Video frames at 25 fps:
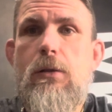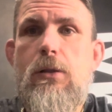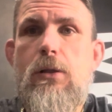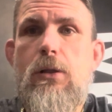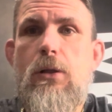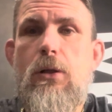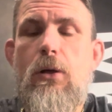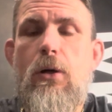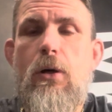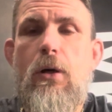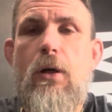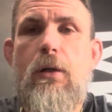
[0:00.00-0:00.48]

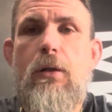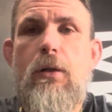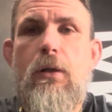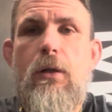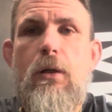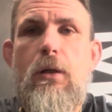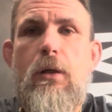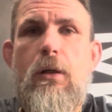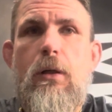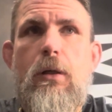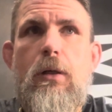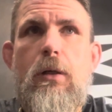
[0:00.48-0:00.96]
tonight,
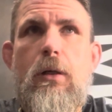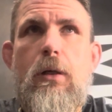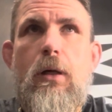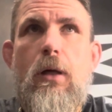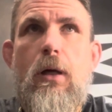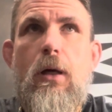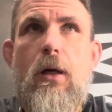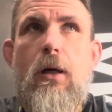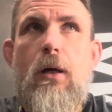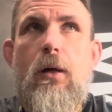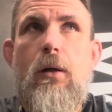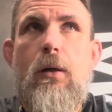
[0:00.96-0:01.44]

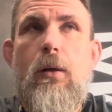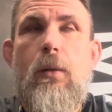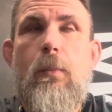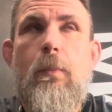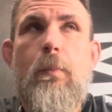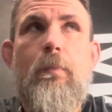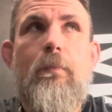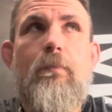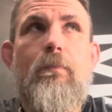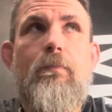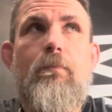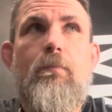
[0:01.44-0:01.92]

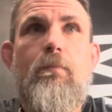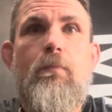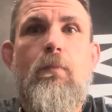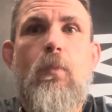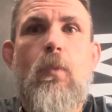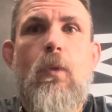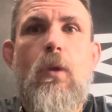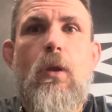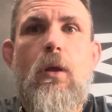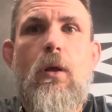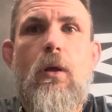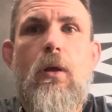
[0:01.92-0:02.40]

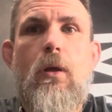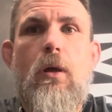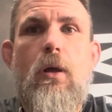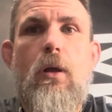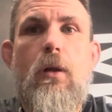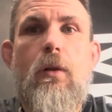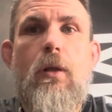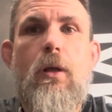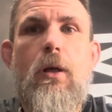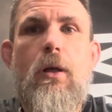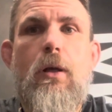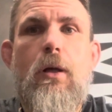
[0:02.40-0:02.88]

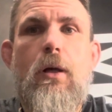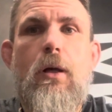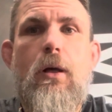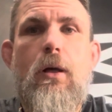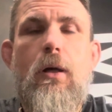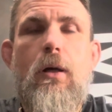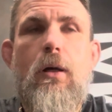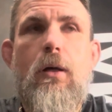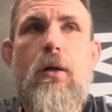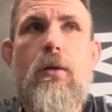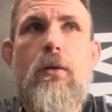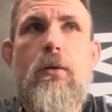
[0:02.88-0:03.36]
and then
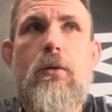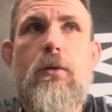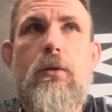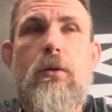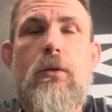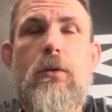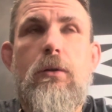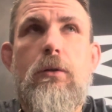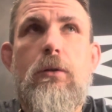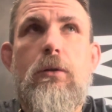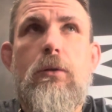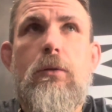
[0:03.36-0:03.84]

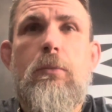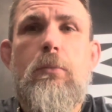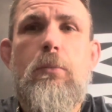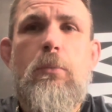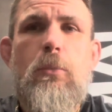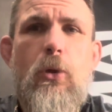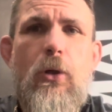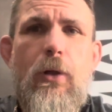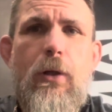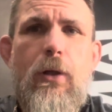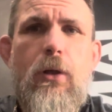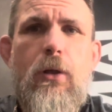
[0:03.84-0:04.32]

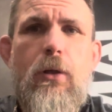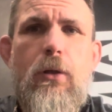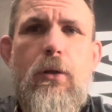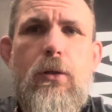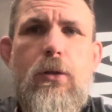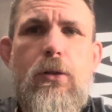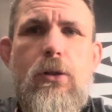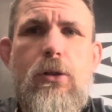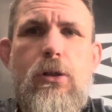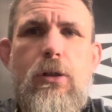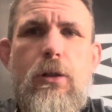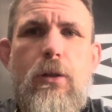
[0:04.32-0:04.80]
might go to
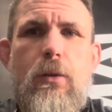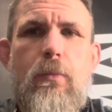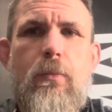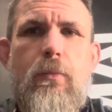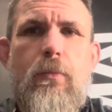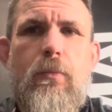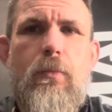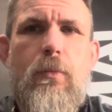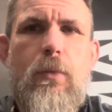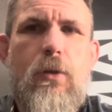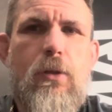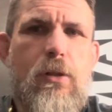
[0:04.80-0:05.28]
the gym.
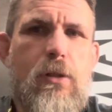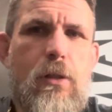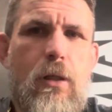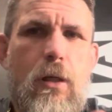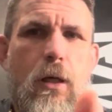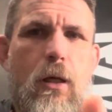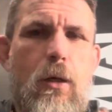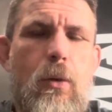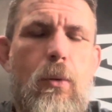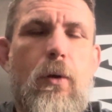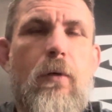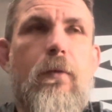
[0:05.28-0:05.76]
I'll see
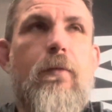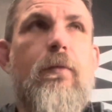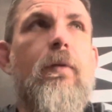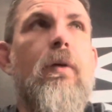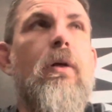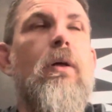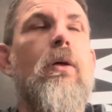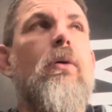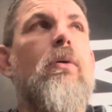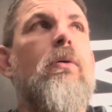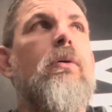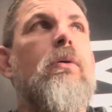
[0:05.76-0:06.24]
how I
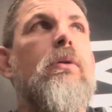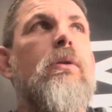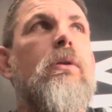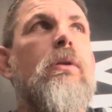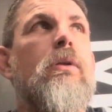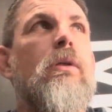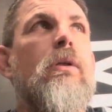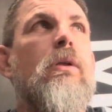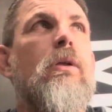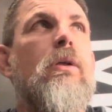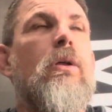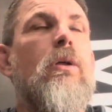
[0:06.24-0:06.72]
feel.
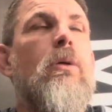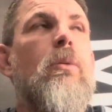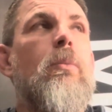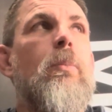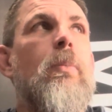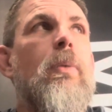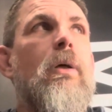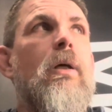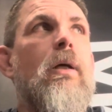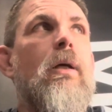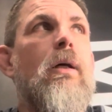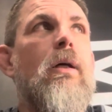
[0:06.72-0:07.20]

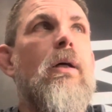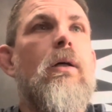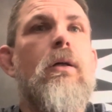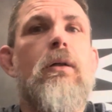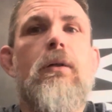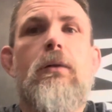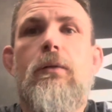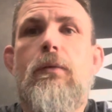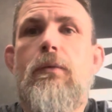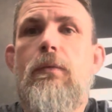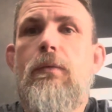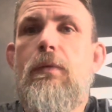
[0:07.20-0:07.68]
But
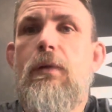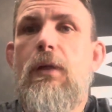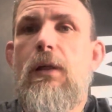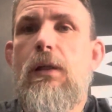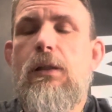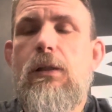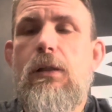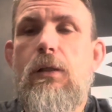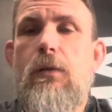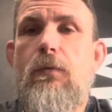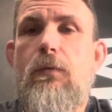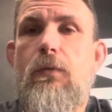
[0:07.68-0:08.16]

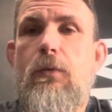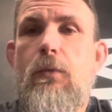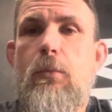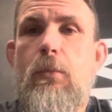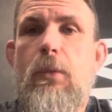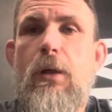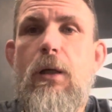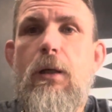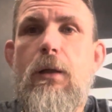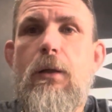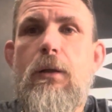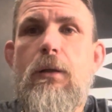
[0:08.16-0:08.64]
that's it from
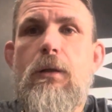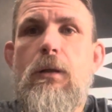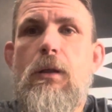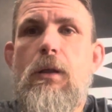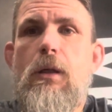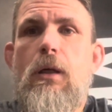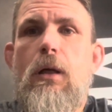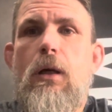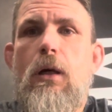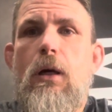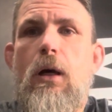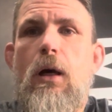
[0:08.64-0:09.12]
me.
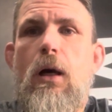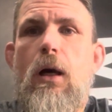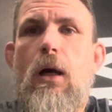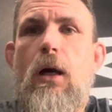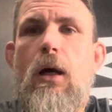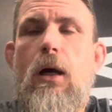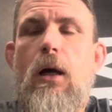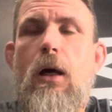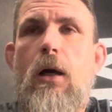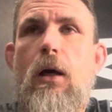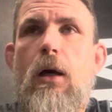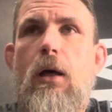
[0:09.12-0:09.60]

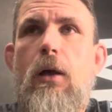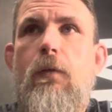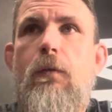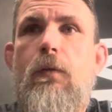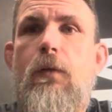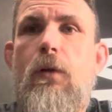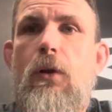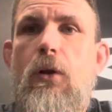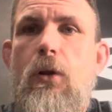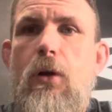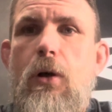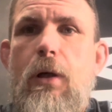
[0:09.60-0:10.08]
If
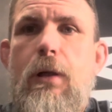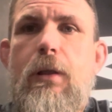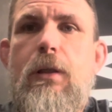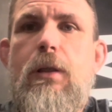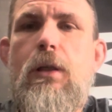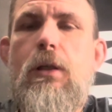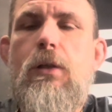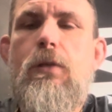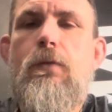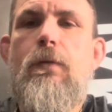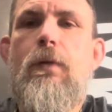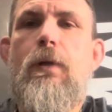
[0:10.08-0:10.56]
you like
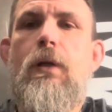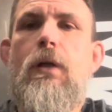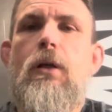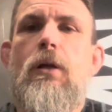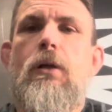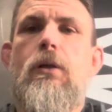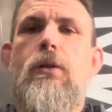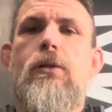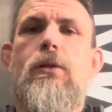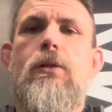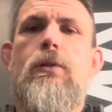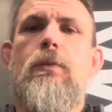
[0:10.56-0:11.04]
these
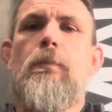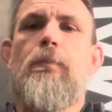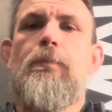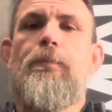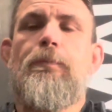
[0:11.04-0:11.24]
videos